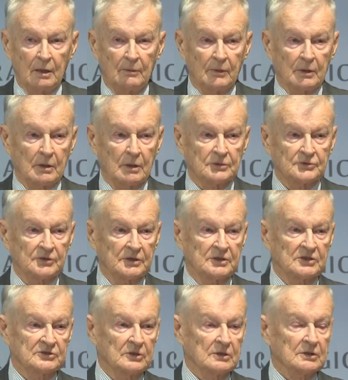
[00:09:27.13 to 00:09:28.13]
because it
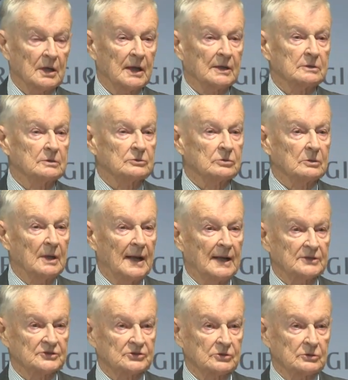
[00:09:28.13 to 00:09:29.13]
is not likely to
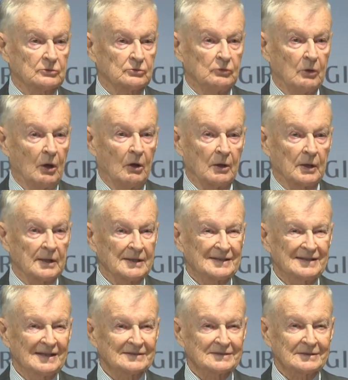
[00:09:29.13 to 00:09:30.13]
last too long.
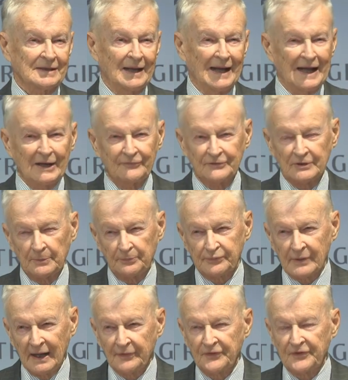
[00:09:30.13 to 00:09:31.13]
It doesn't have the
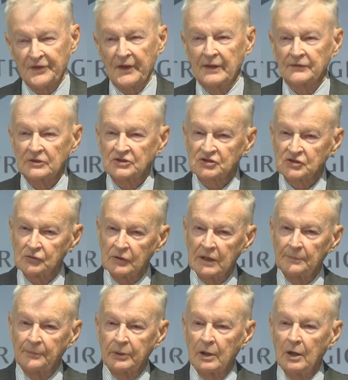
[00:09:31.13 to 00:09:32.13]
breadth and the
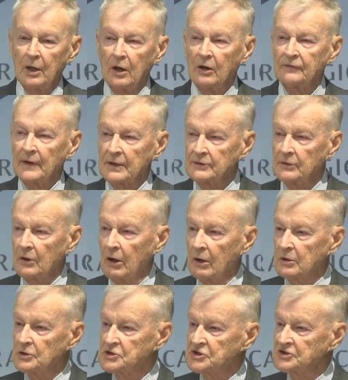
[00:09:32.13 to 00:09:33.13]
sweep of
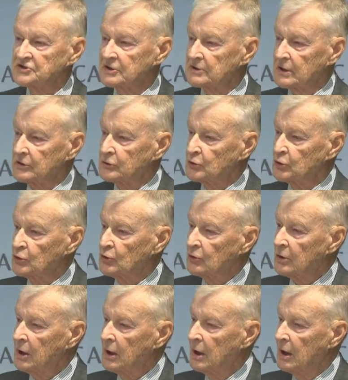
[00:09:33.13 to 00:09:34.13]
ideologies that
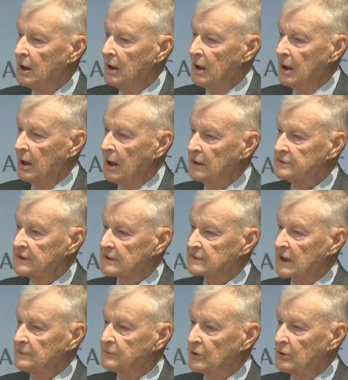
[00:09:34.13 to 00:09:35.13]
endure, and
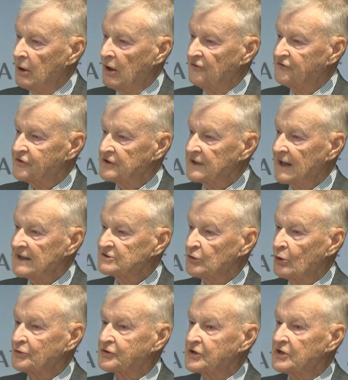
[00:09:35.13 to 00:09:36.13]
that can be offered as
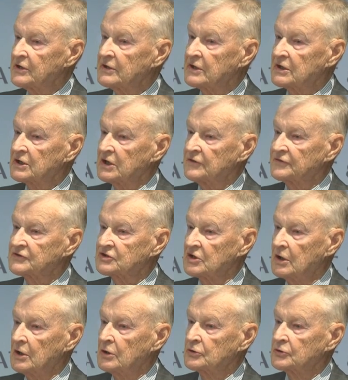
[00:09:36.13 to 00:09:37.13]
alternatives
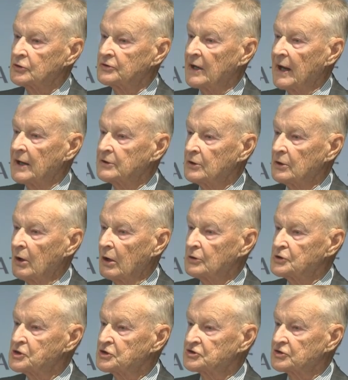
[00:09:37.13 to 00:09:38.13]
to the
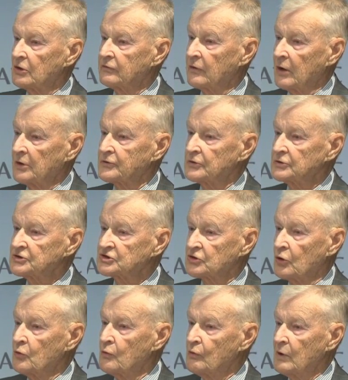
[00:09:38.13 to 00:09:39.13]
ideologies of others
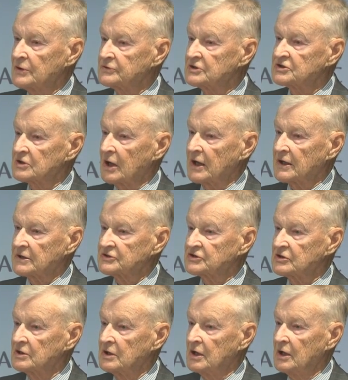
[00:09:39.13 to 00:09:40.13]
whom one dislikes.